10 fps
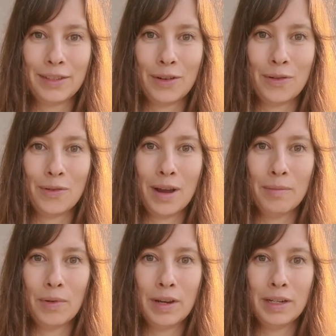So
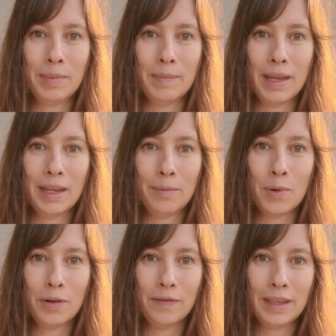I'm going to be making
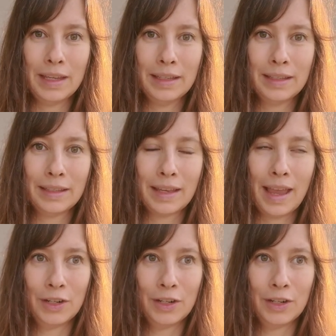more of these,